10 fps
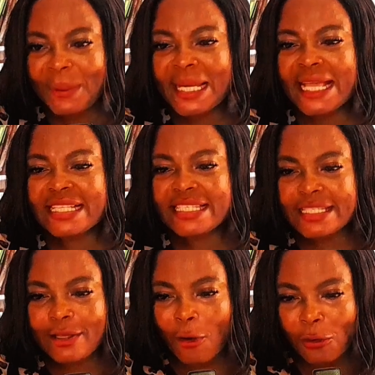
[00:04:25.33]

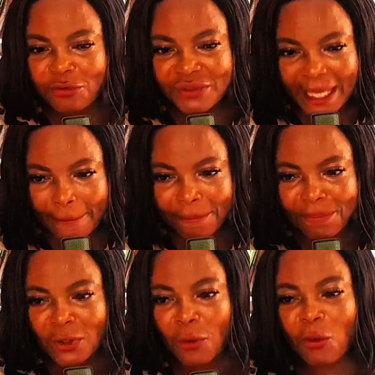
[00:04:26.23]
plenty of them.
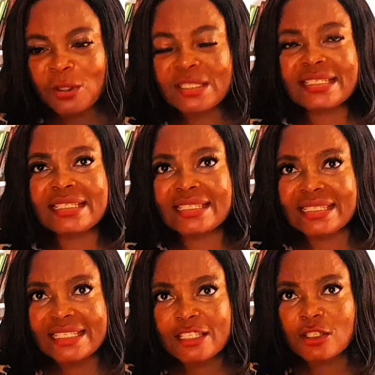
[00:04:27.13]
What
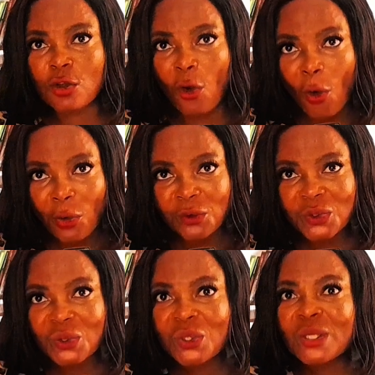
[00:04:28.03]
is this called?